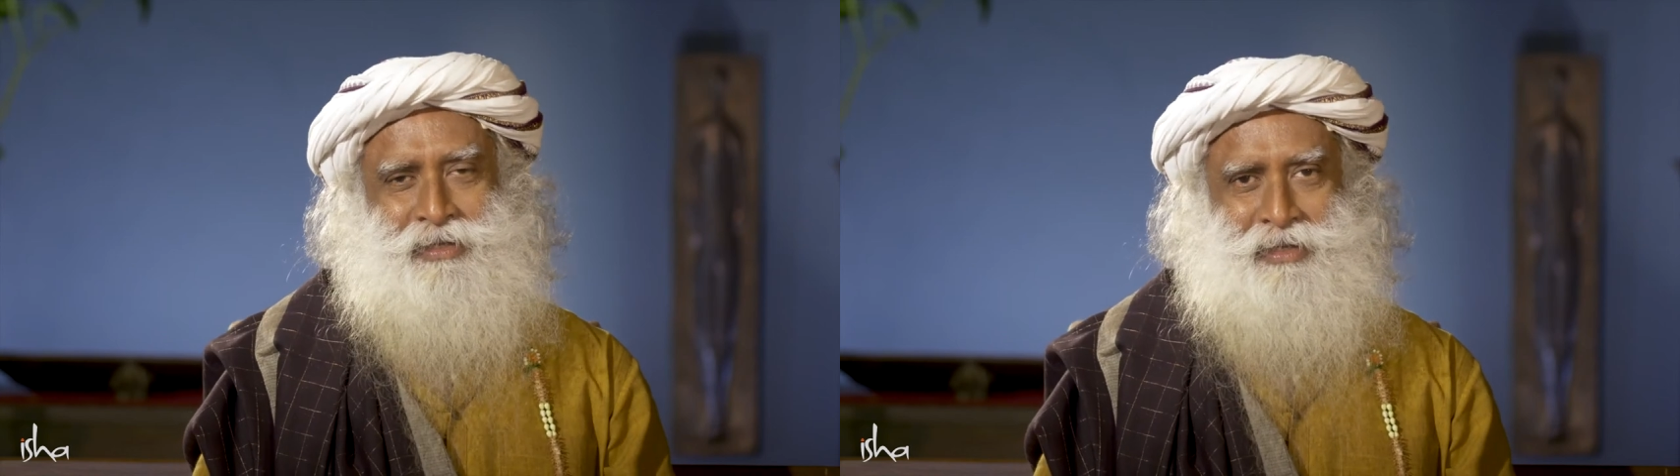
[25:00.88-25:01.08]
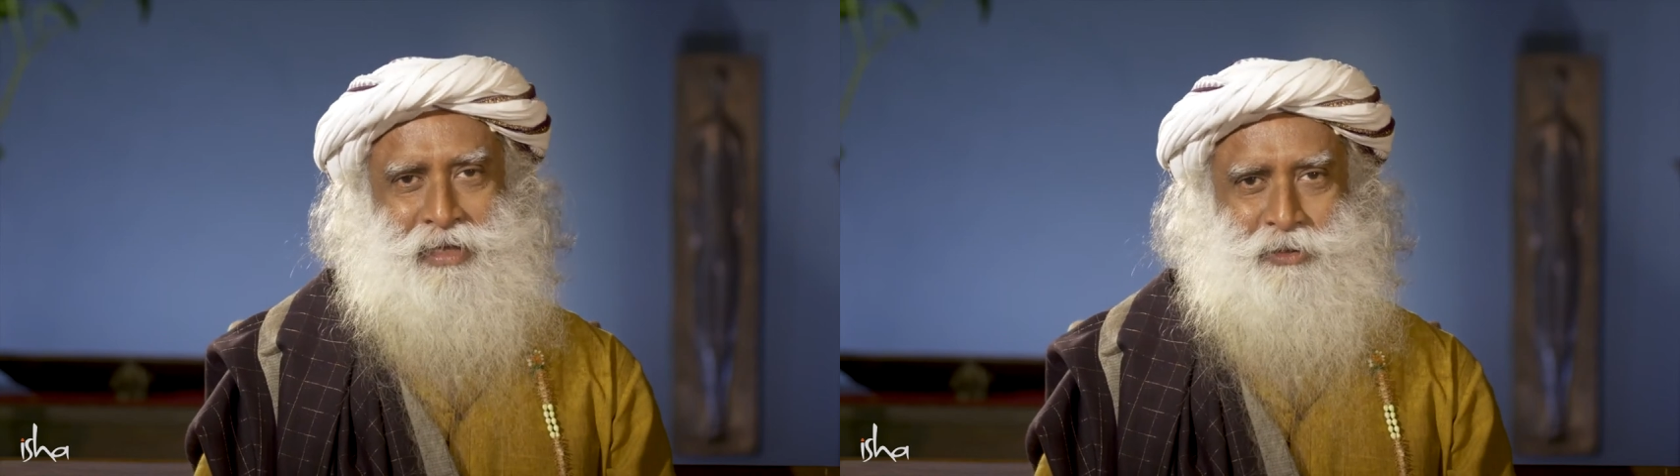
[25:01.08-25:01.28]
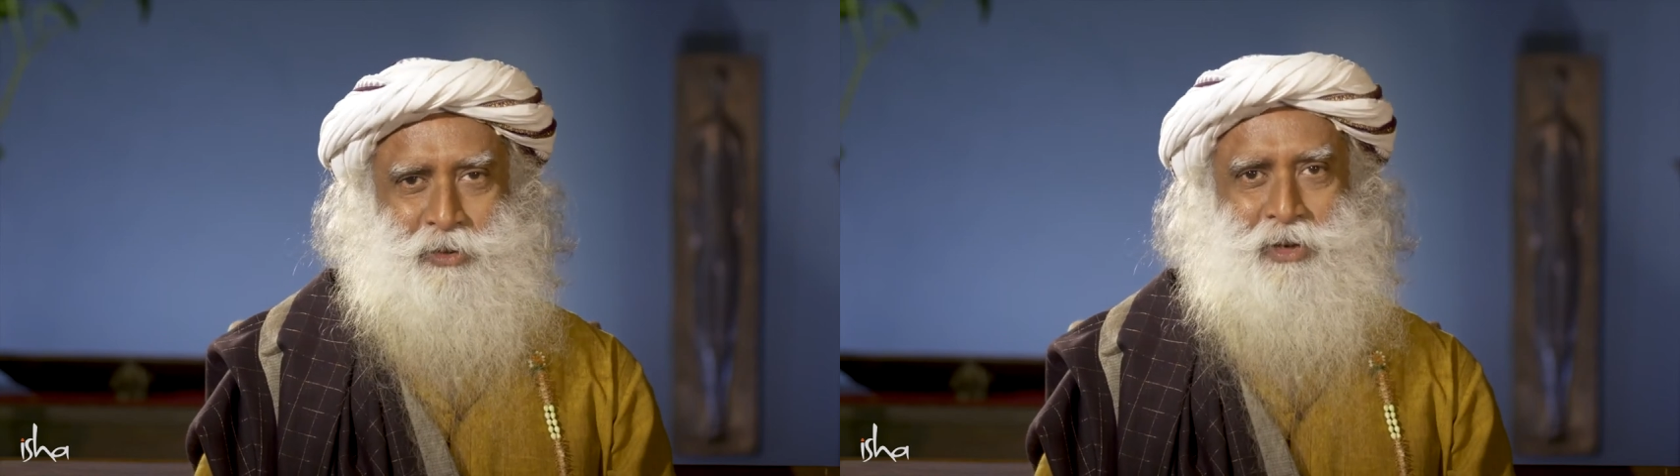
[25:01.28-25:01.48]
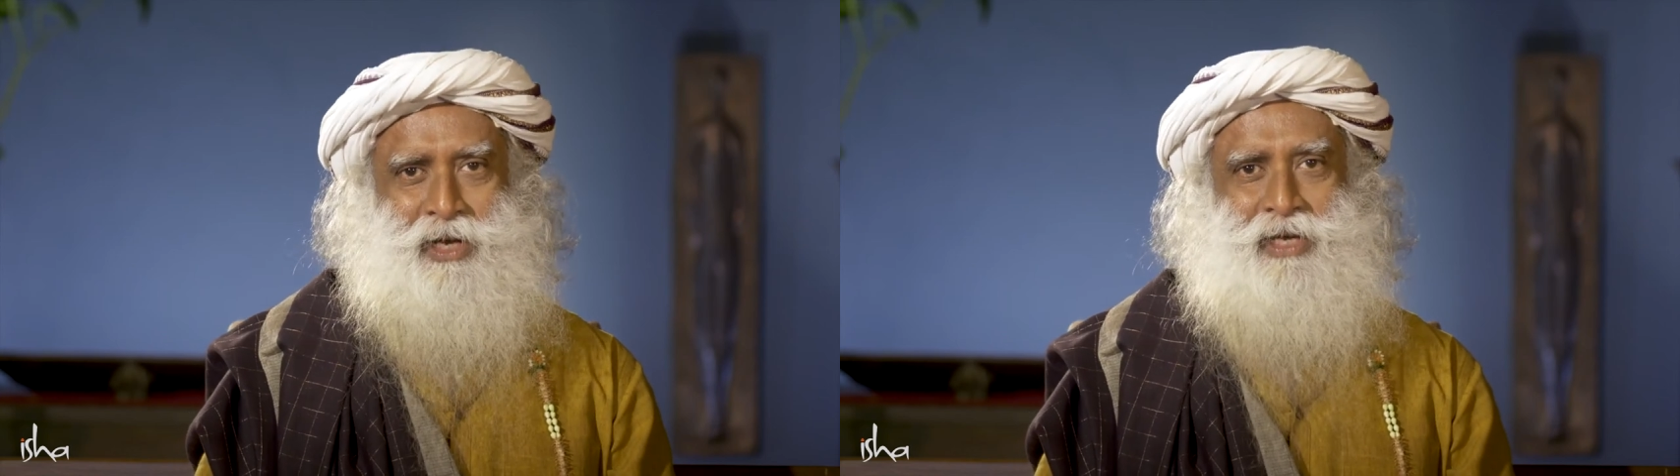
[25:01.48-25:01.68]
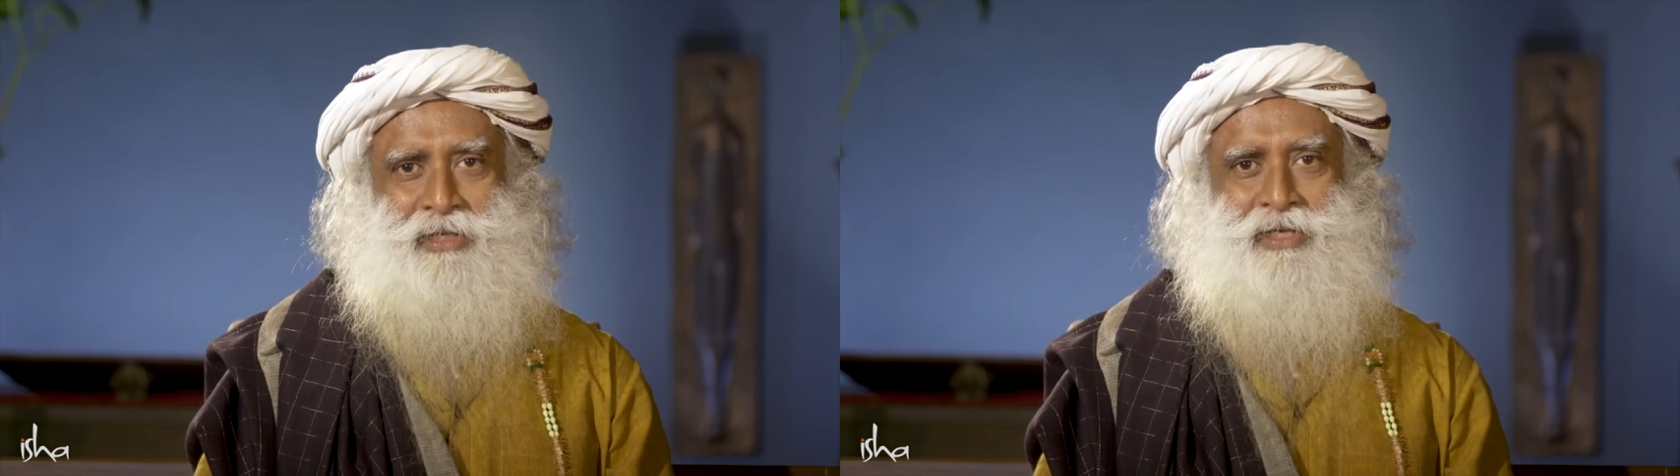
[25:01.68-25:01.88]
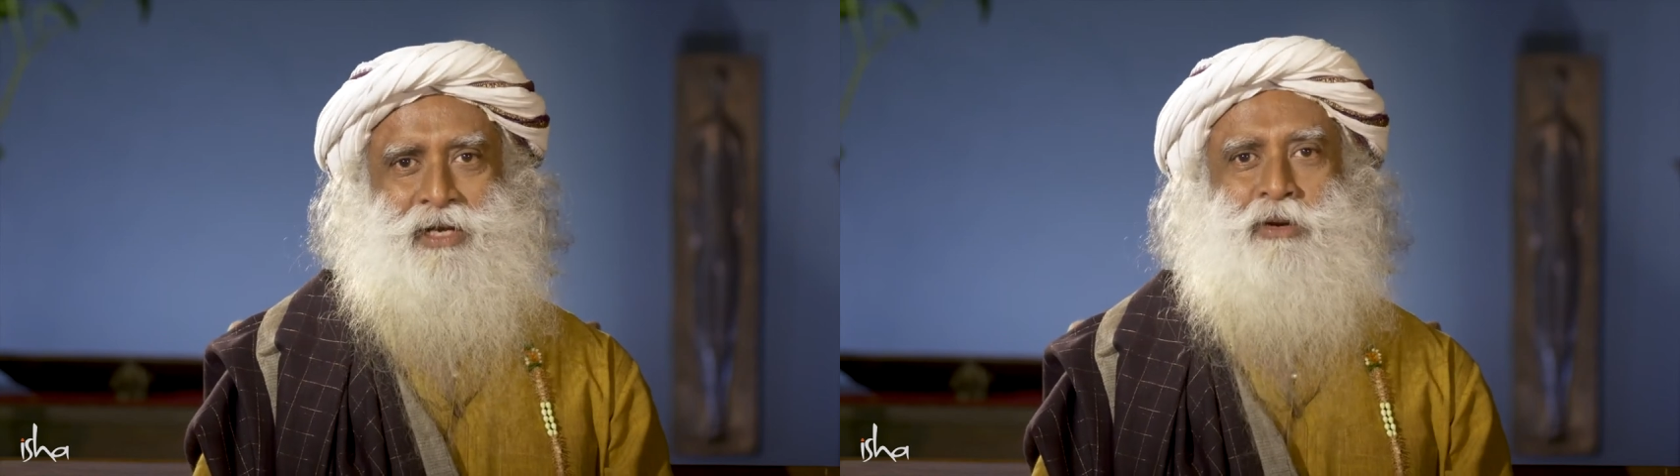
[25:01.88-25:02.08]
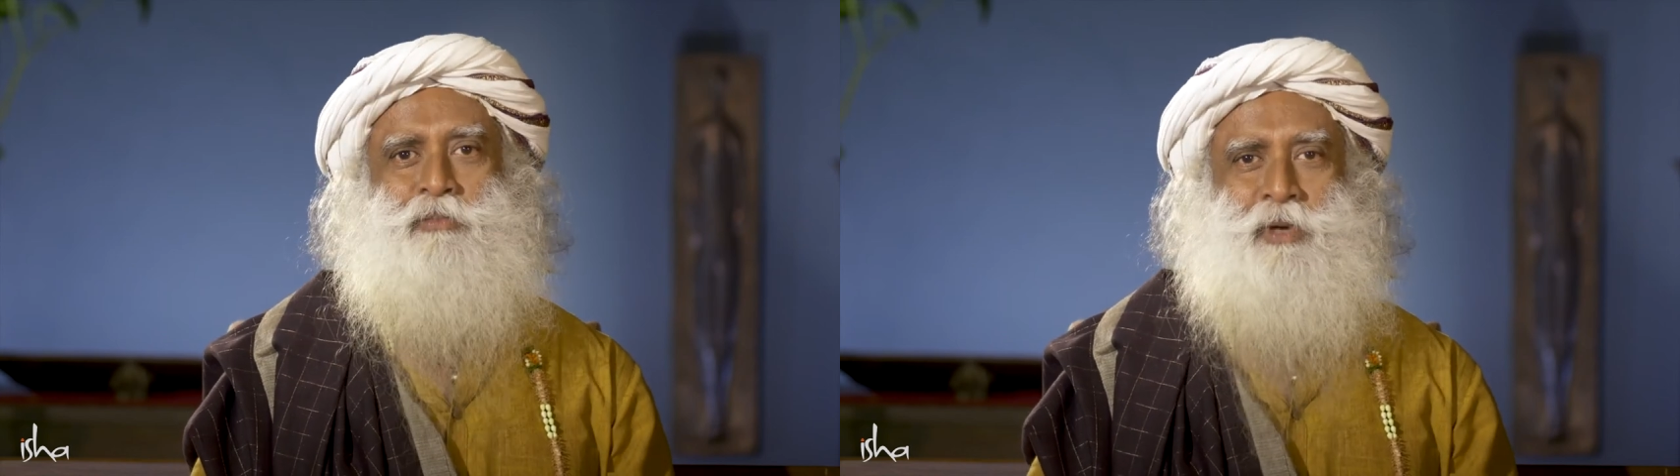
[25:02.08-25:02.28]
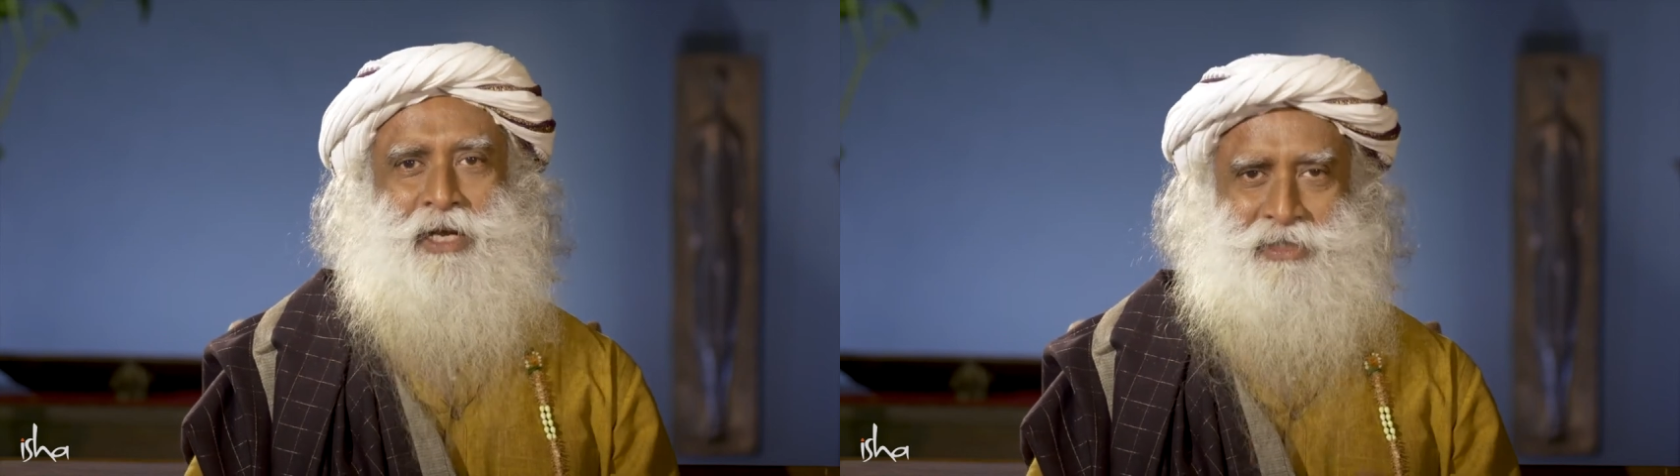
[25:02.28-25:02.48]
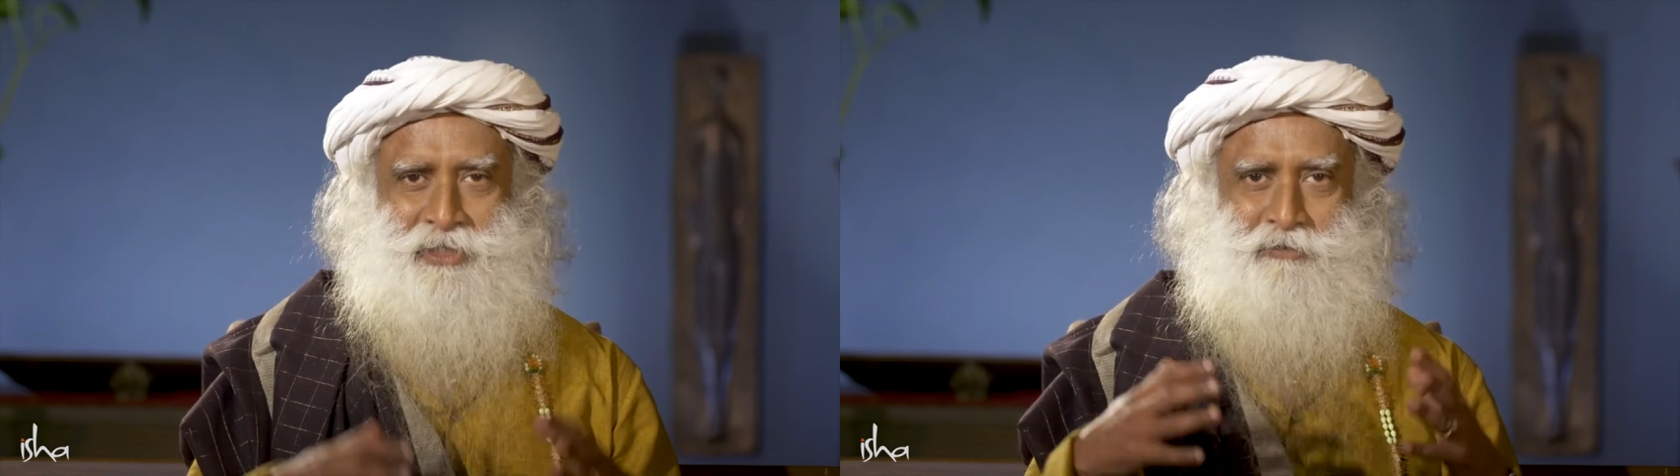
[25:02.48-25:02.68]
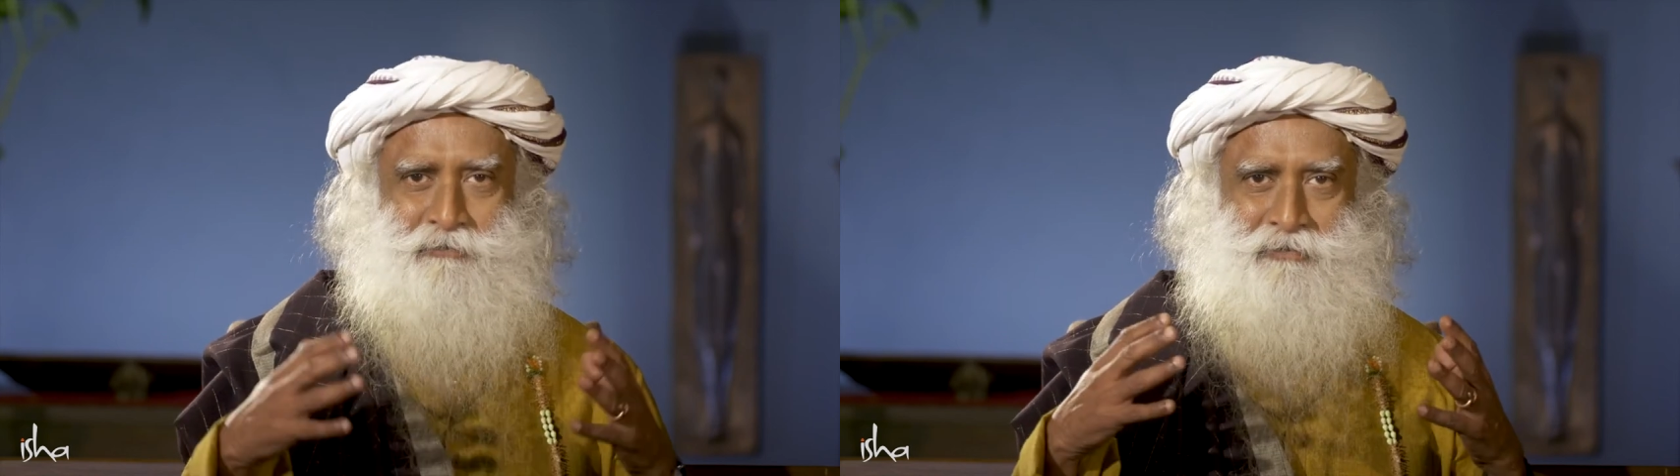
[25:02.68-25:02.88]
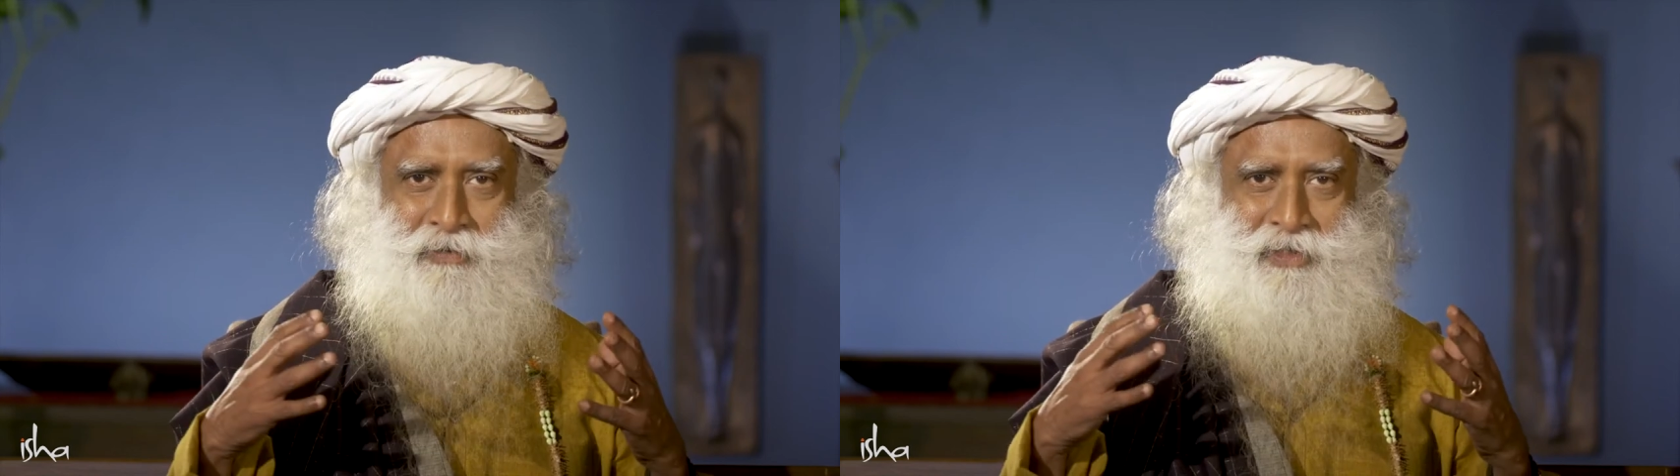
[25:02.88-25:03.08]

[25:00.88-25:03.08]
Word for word: that yoga is a comprehensive